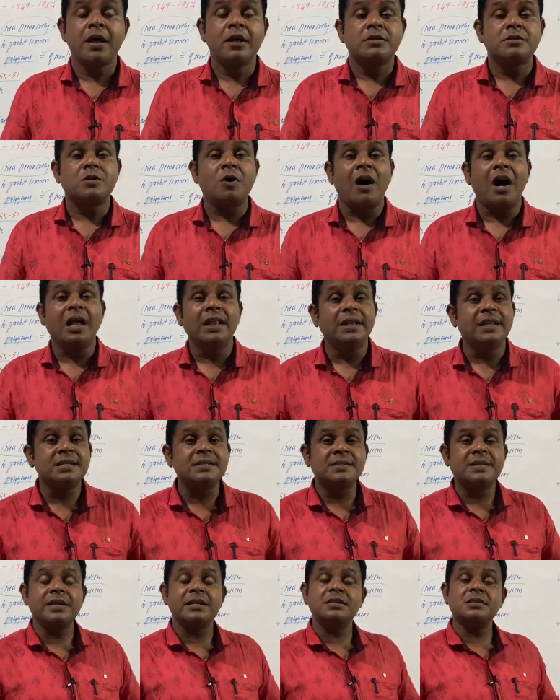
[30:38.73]
So all
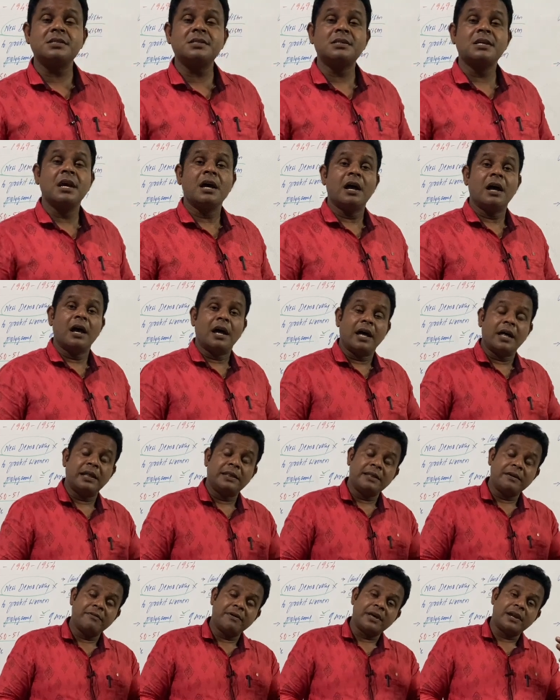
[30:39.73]
these things,
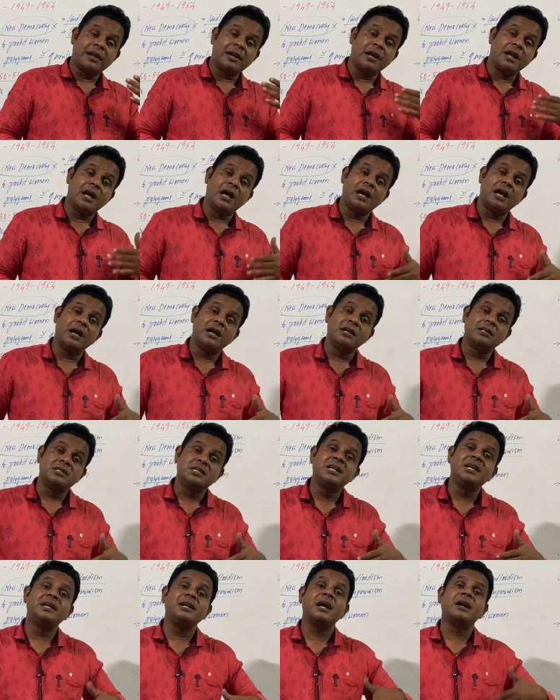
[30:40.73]
they were
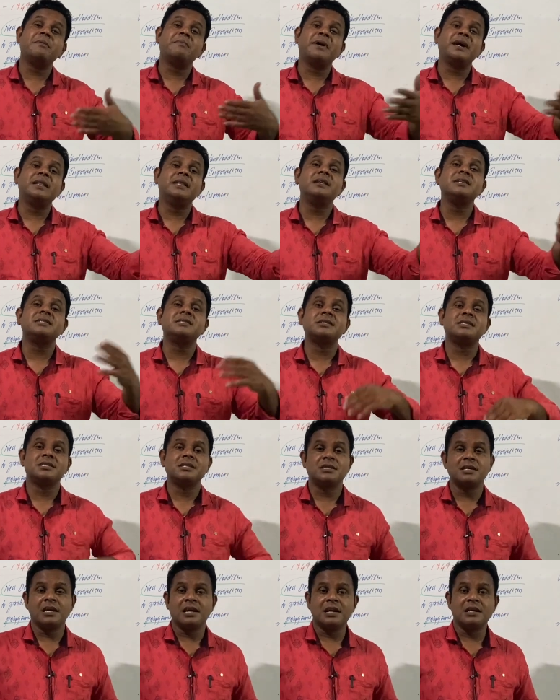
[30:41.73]
cheated by
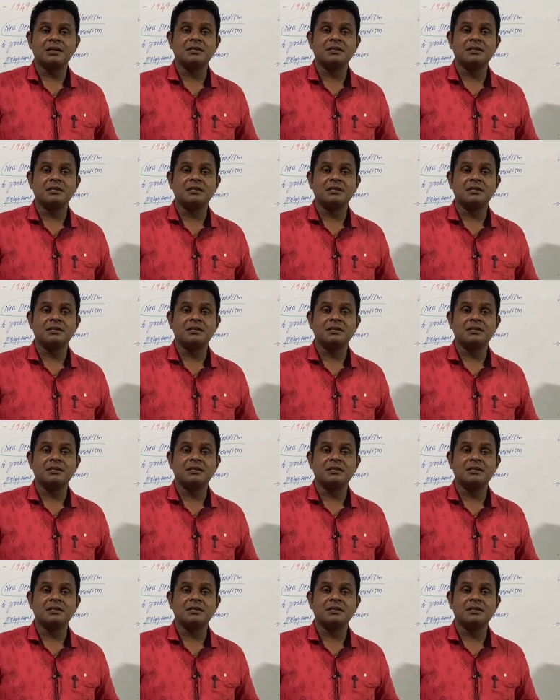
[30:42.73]
these